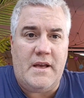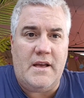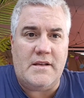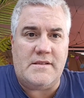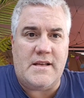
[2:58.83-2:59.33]

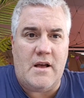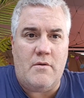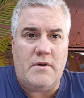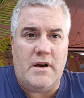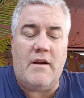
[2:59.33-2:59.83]
making a
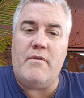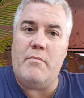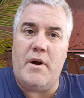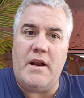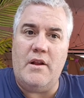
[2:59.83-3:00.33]
sound and
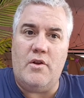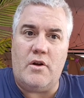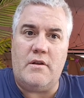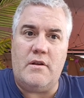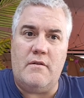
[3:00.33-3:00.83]
everybody
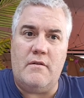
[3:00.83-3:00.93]
looked